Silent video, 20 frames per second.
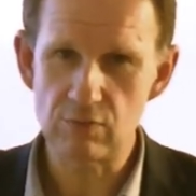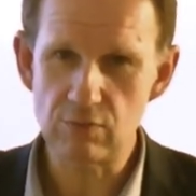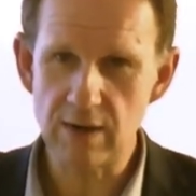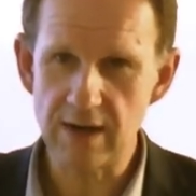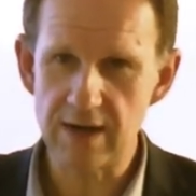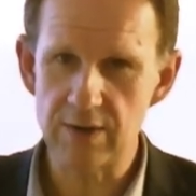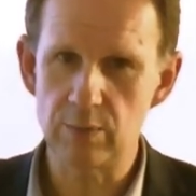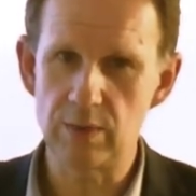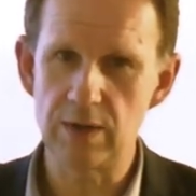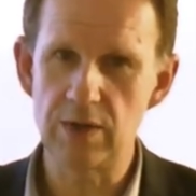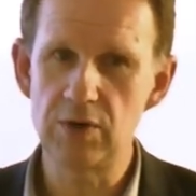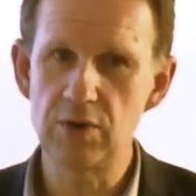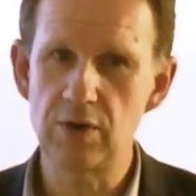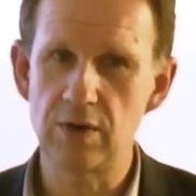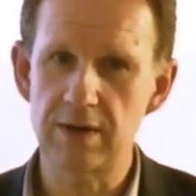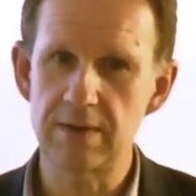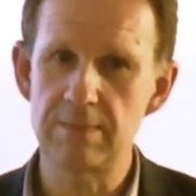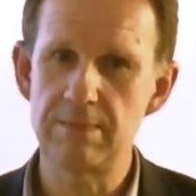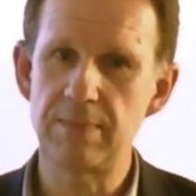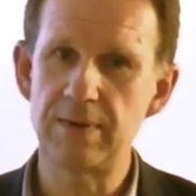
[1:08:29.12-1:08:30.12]
run will
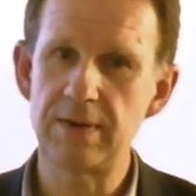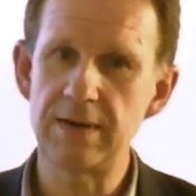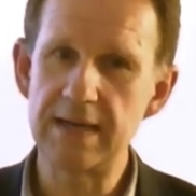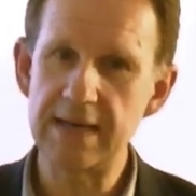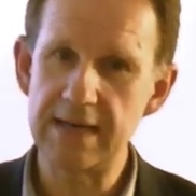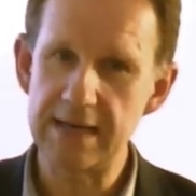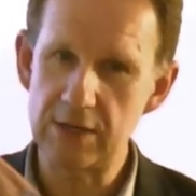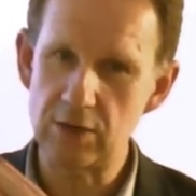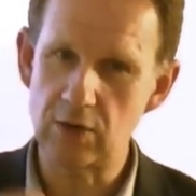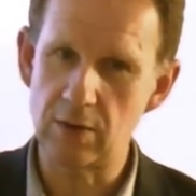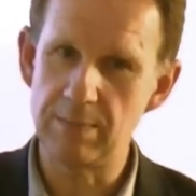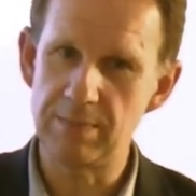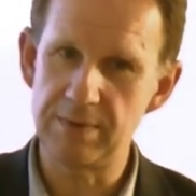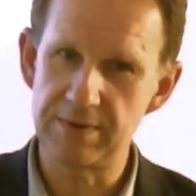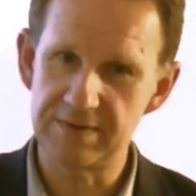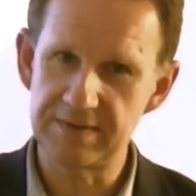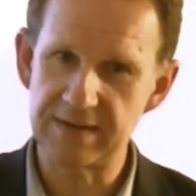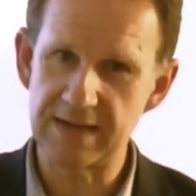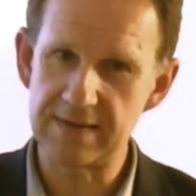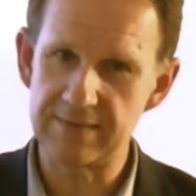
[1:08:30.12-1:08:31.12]
not completely
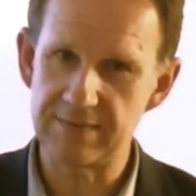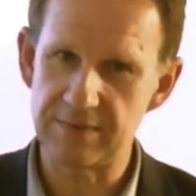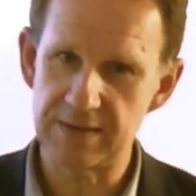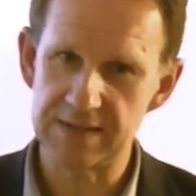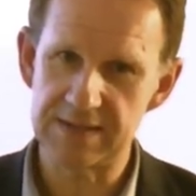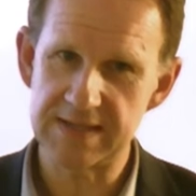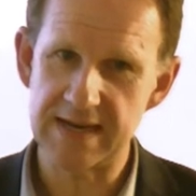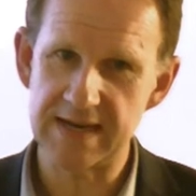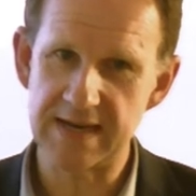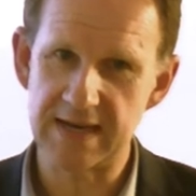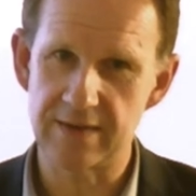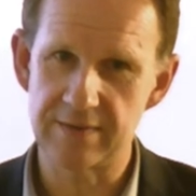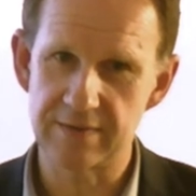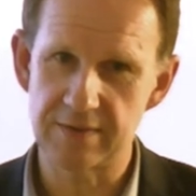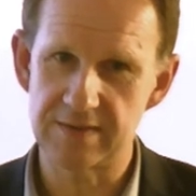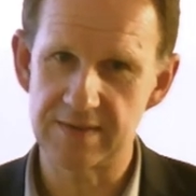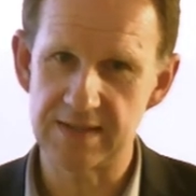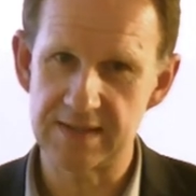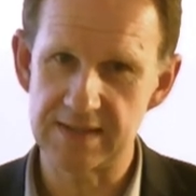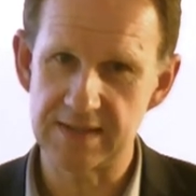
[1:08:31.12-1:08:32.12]
compensate for the 10 hours
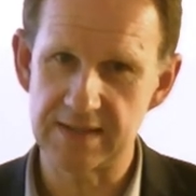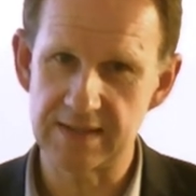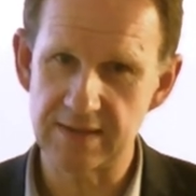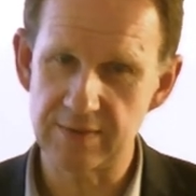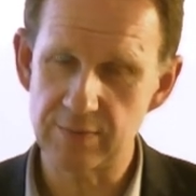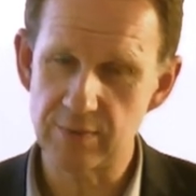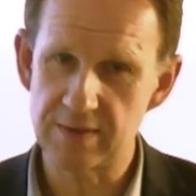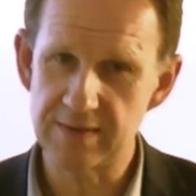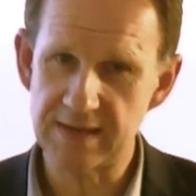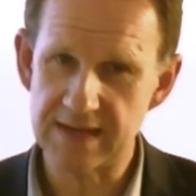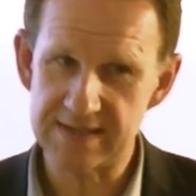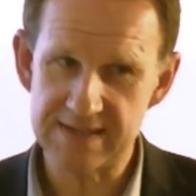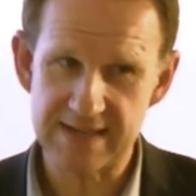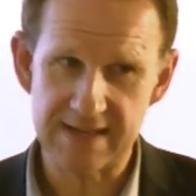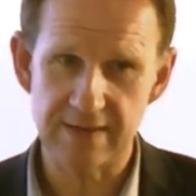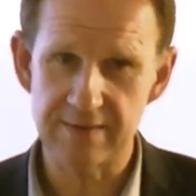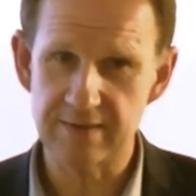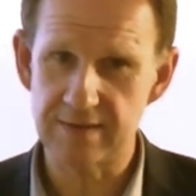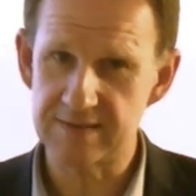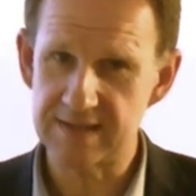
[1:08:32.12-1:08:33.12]
of sitting. In other words, that
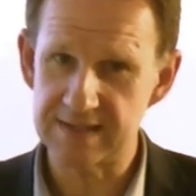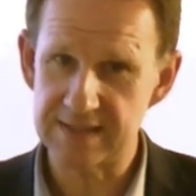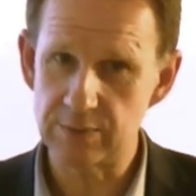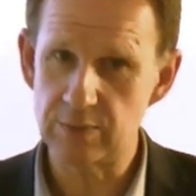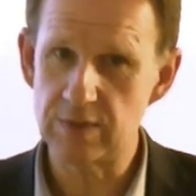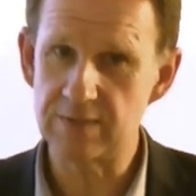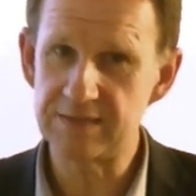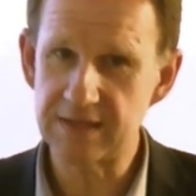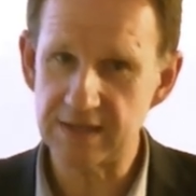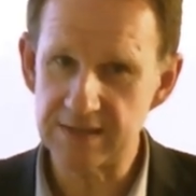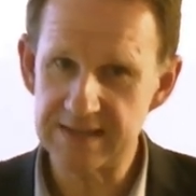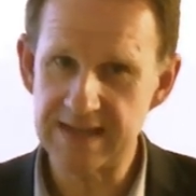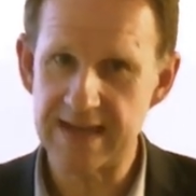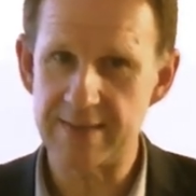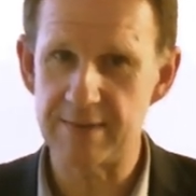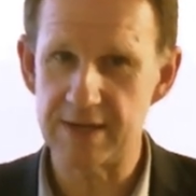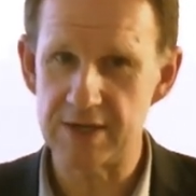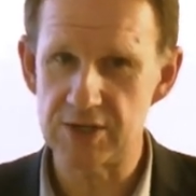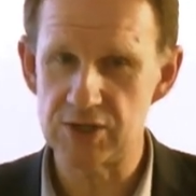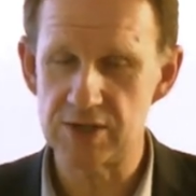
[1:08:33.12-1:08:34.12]
10 hours of sitting will have done
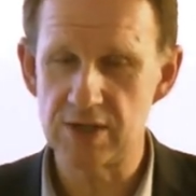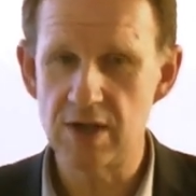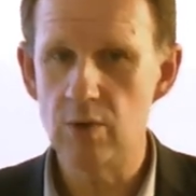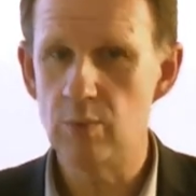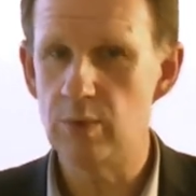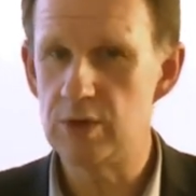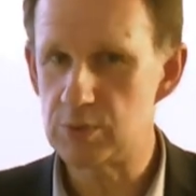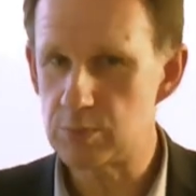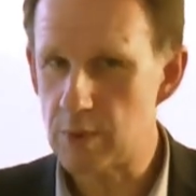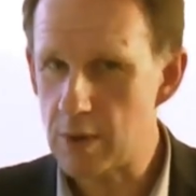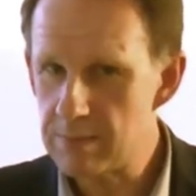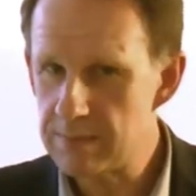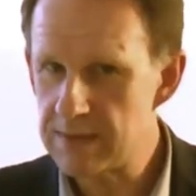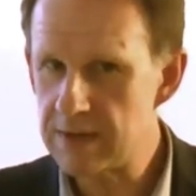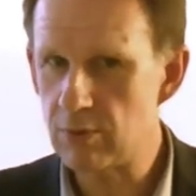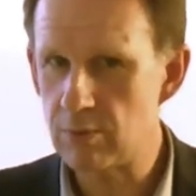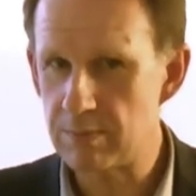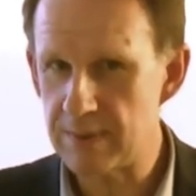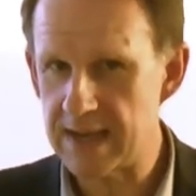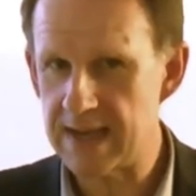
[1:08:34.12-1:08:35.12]
damage, which won't
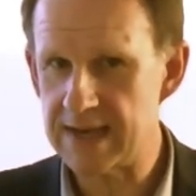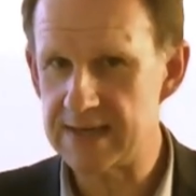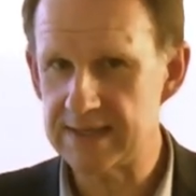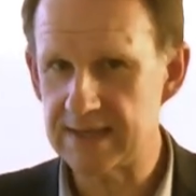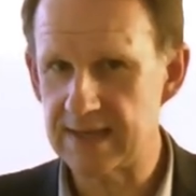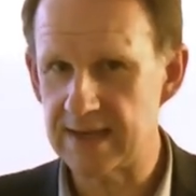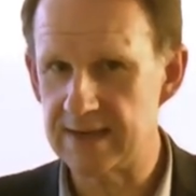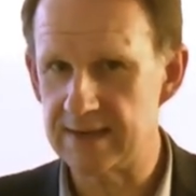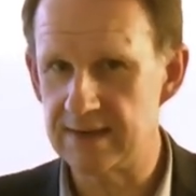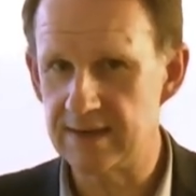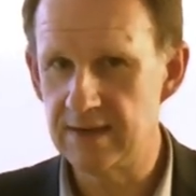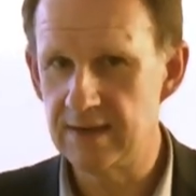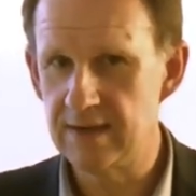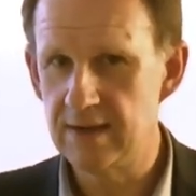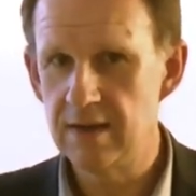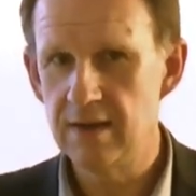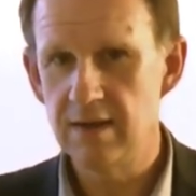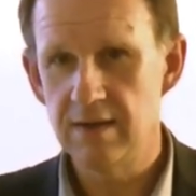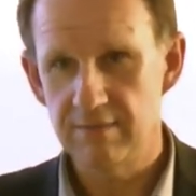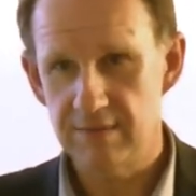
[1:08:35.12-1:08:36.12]
be repaired again.
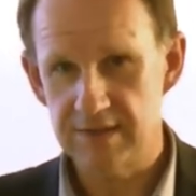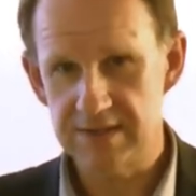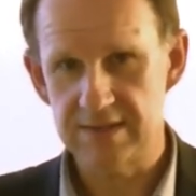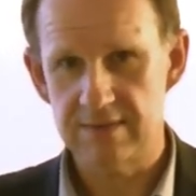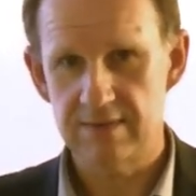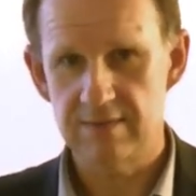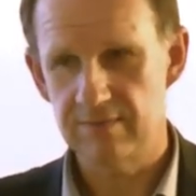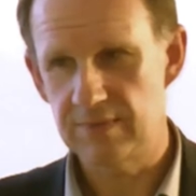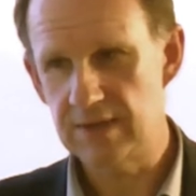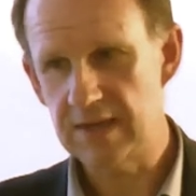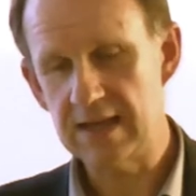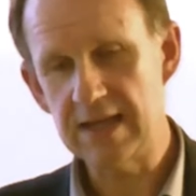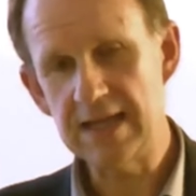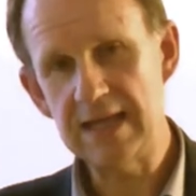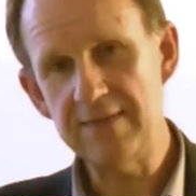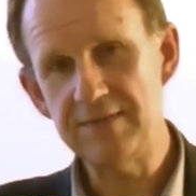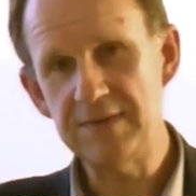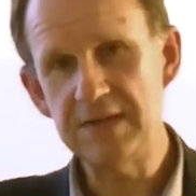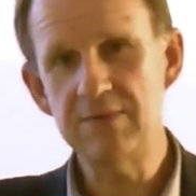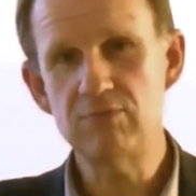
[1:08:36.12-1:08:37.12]
But the
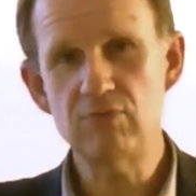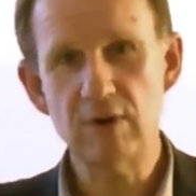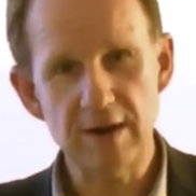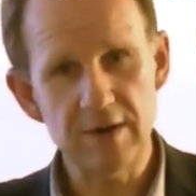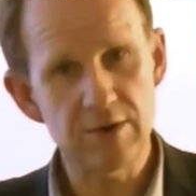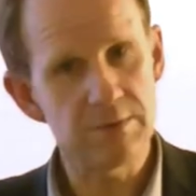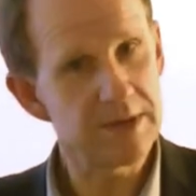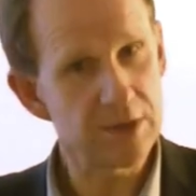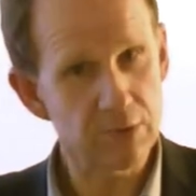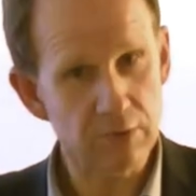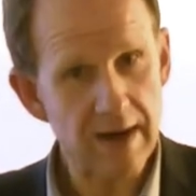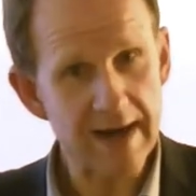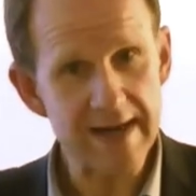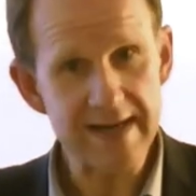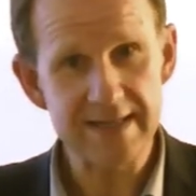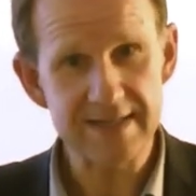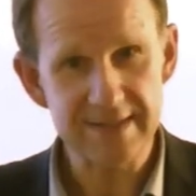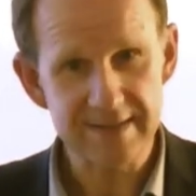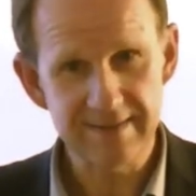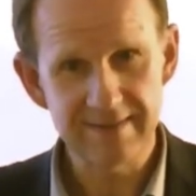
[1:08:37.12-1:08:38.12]
evening run would be
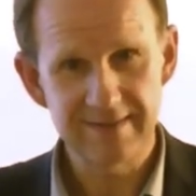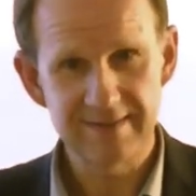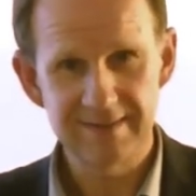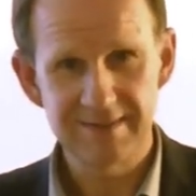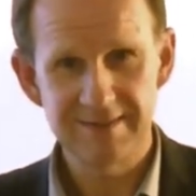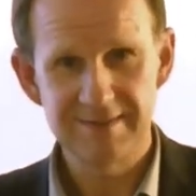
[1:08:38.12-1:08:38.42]
great,